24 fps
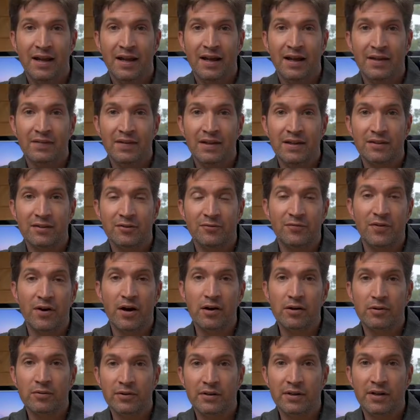and then the
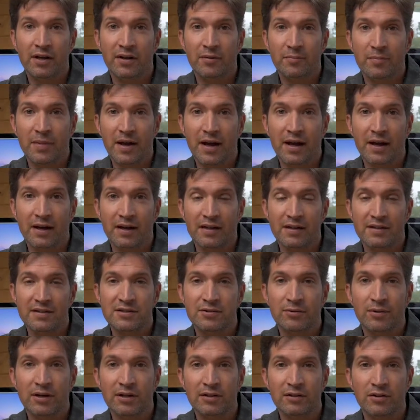fog would come back. And
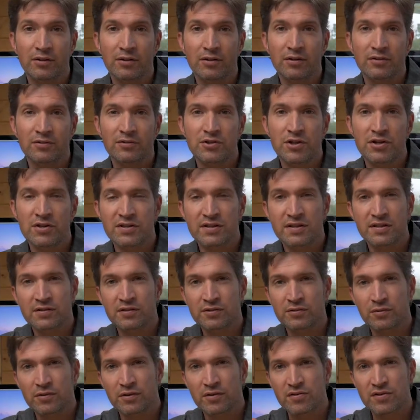so I learned just to
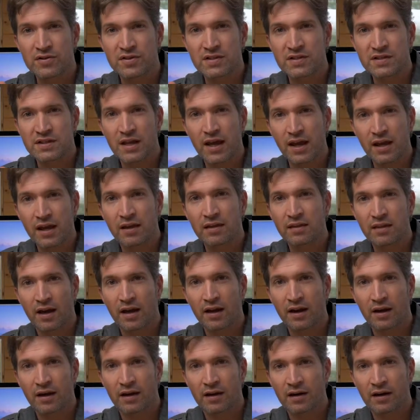sort of stay
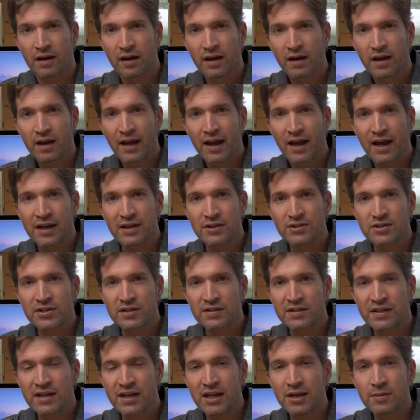there and
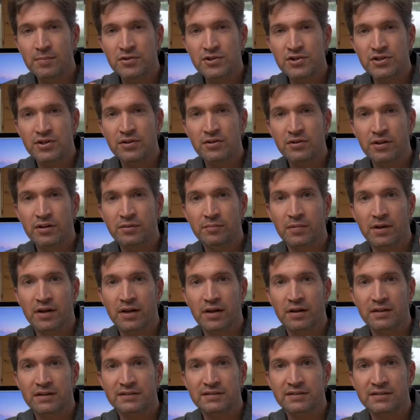just keep shooting,
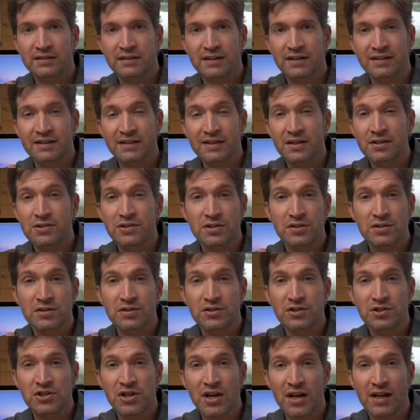because the conditions
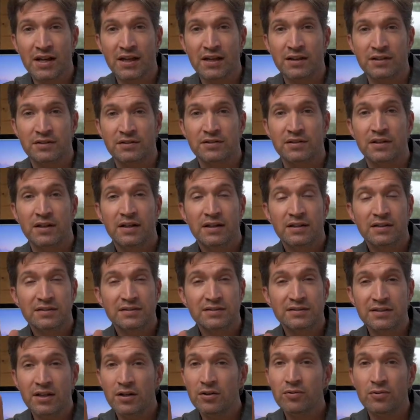changed
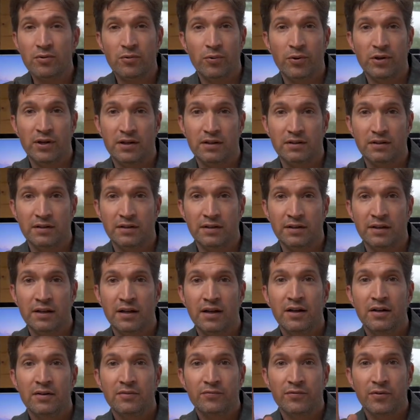so quickly
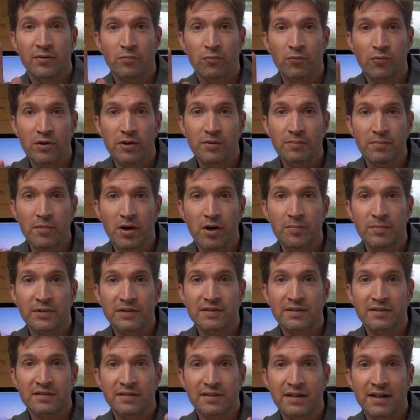from one moment
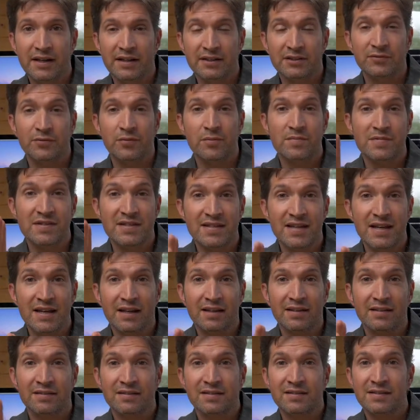to the next, from
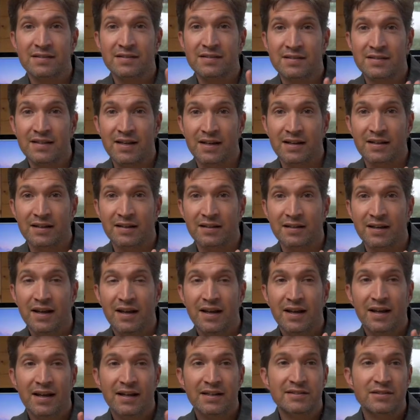second to second.
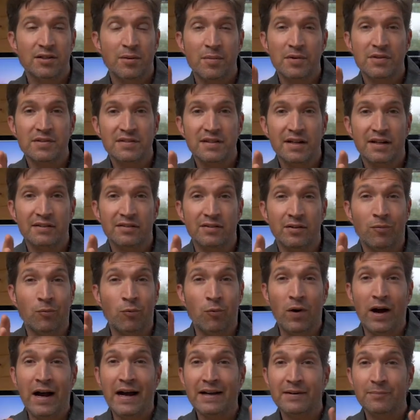It's almost like the
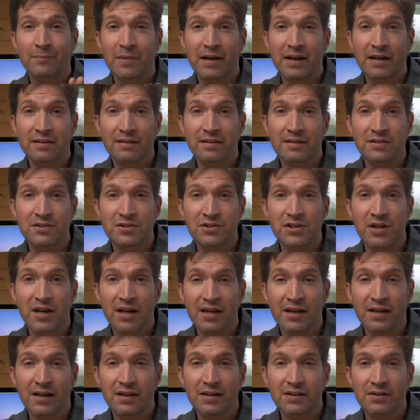white balance
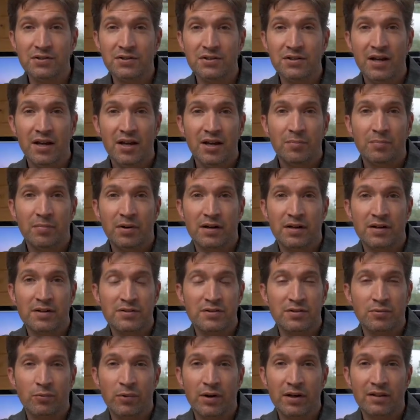changed
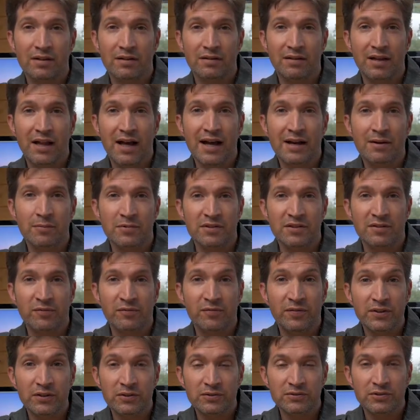because the way the light was
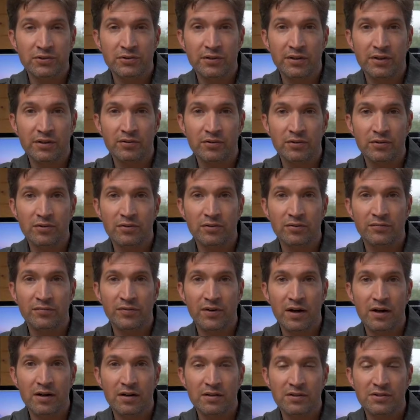filtering through the
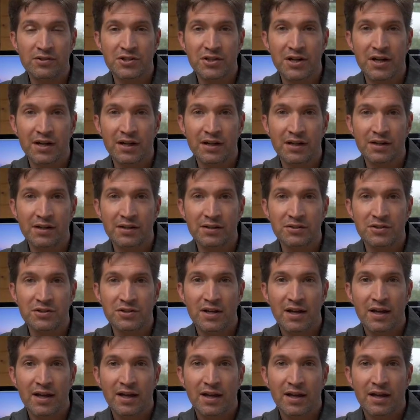fog changed,
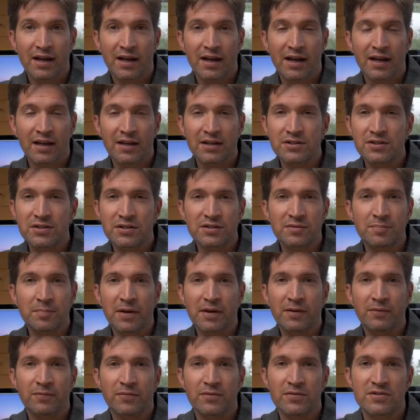and it just
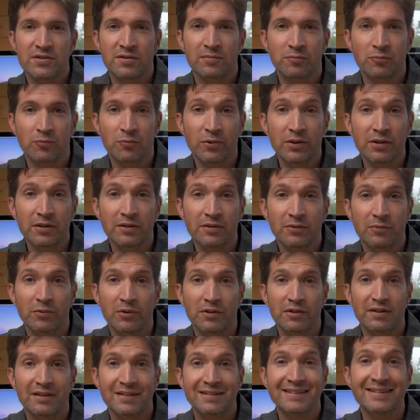made for some really,
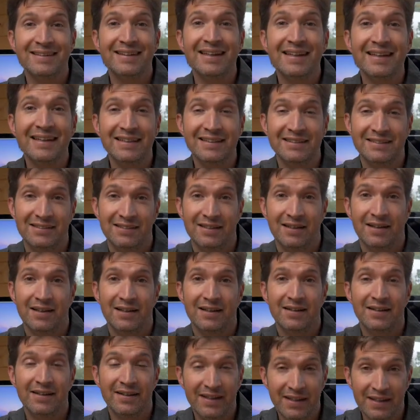really
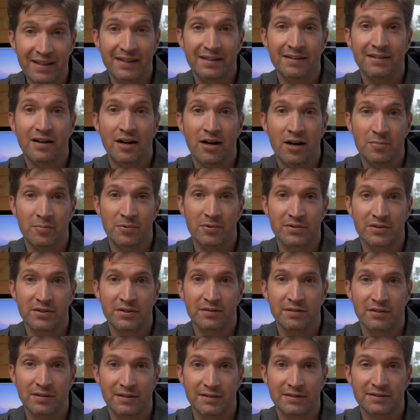neat
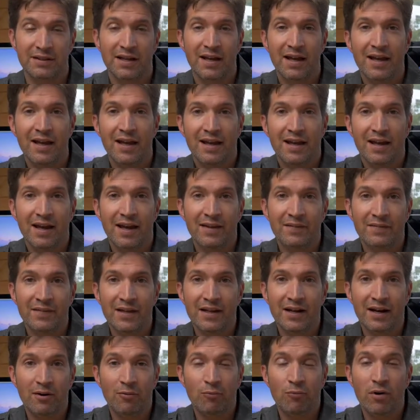opportunities. And
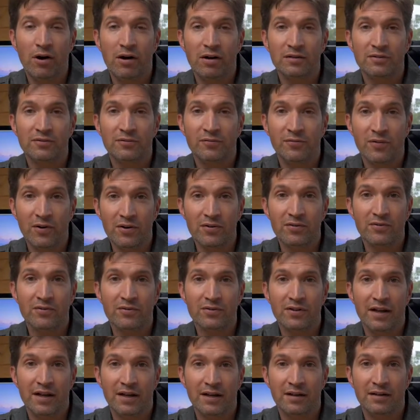then I walked further
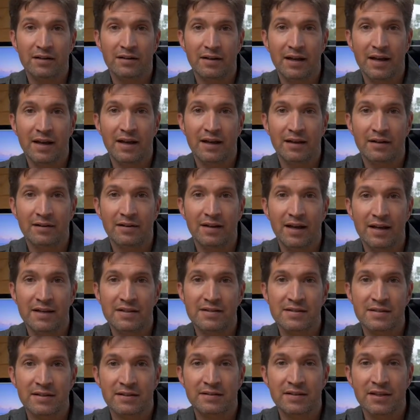down, and
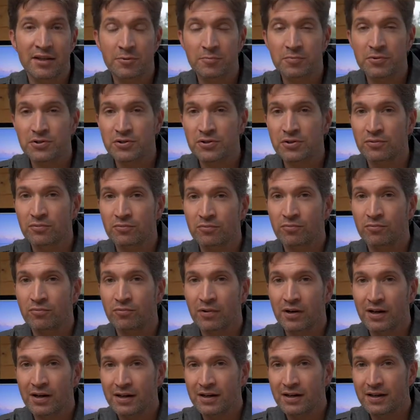as the temperature
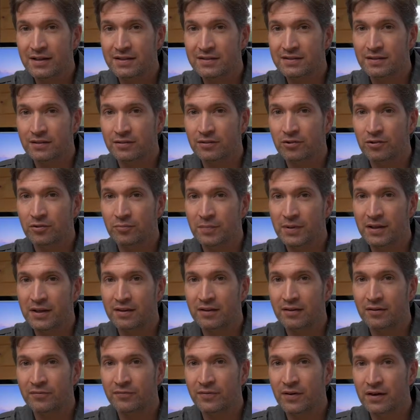raised a little
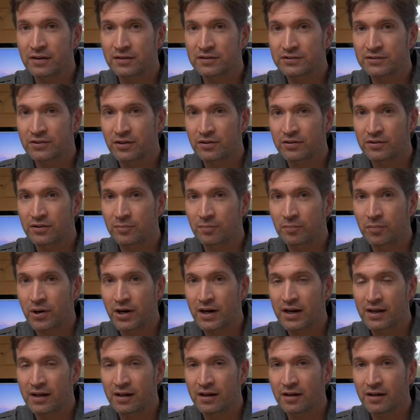bit, the fog started to
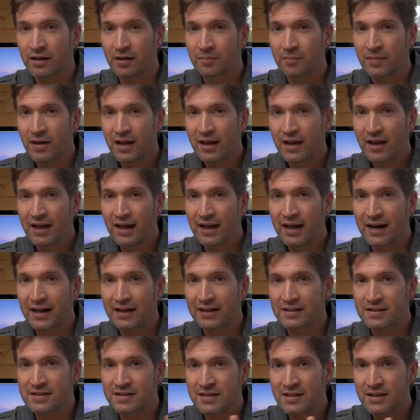break up, and I
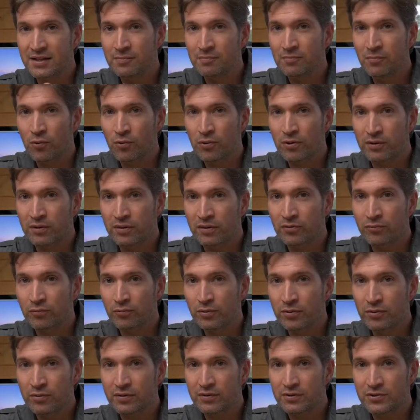could see more
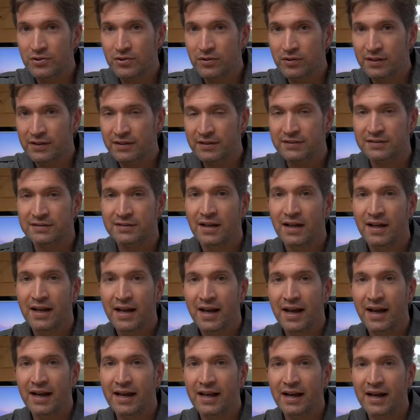through the trees,
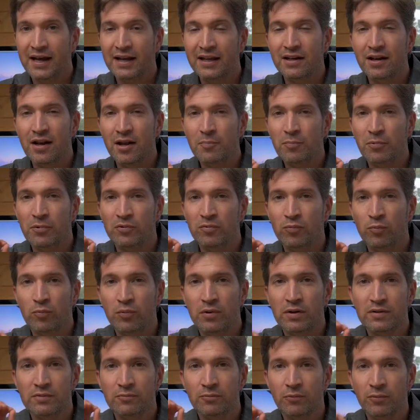and I ended up with
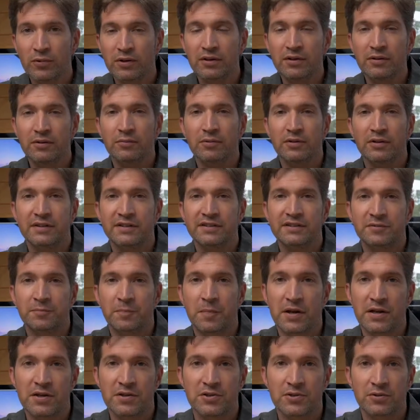one really, really
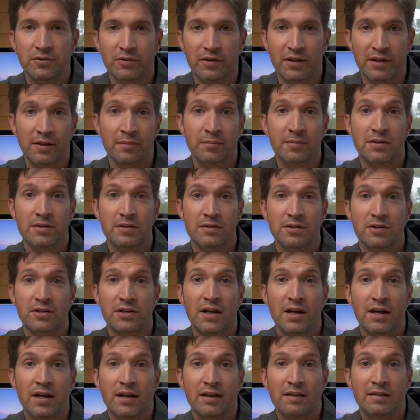special image
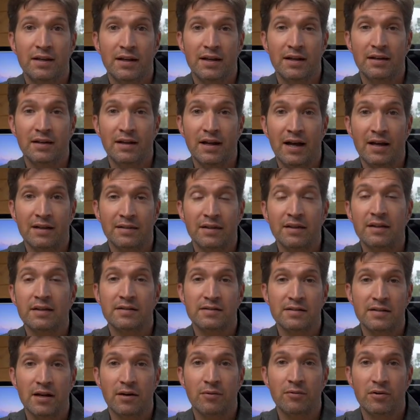that I think
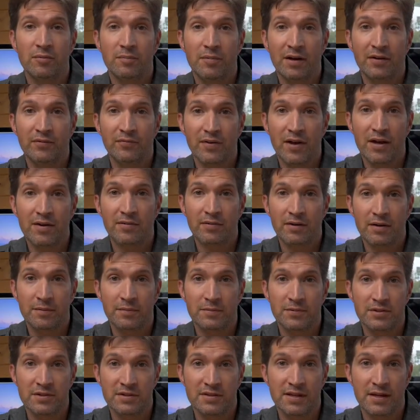is now one of my favorite
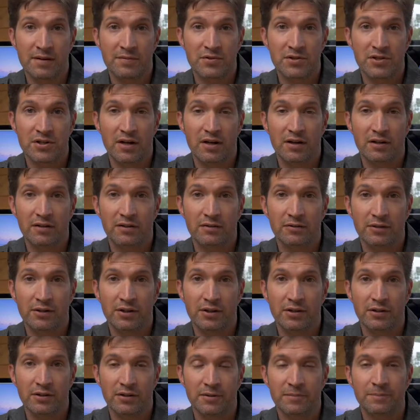images I've shot all
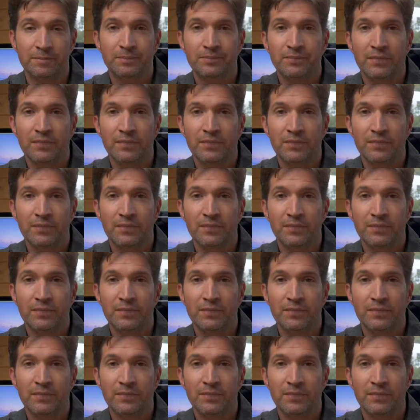year.